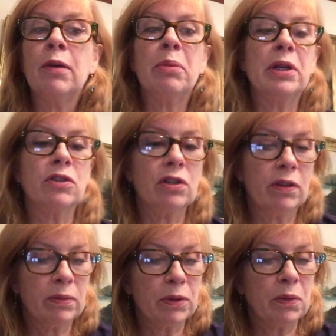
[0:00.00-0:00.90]
but she
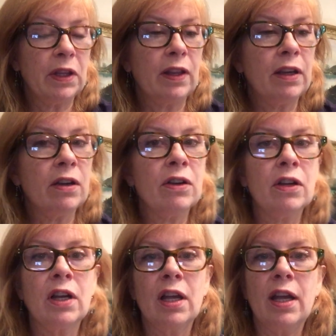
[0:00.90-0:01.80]
goes between there
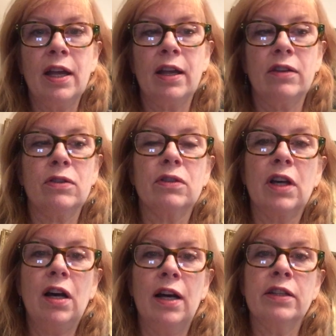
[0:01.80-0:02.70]
and her
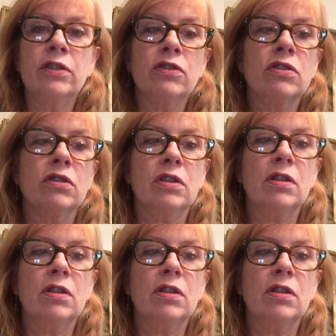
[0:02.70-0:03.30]
cottage